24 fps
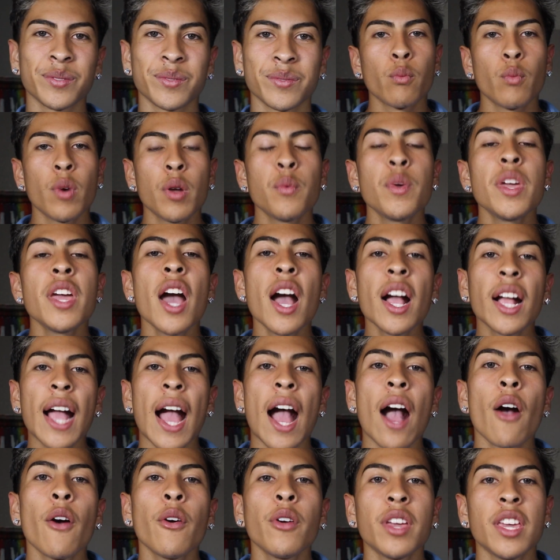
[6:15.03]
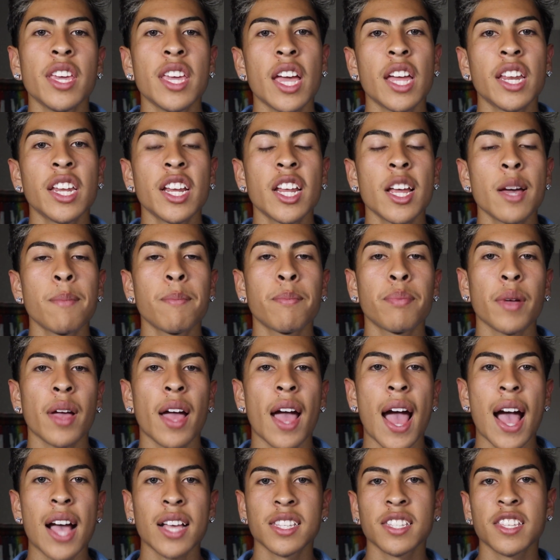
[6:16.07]
When we hung out, he ended up
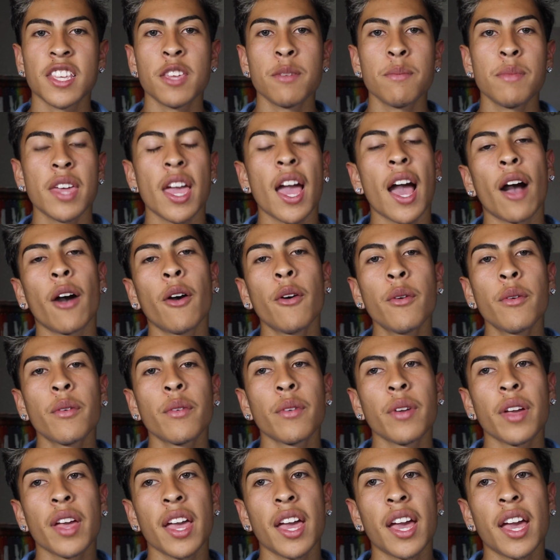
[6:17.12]
asking me out.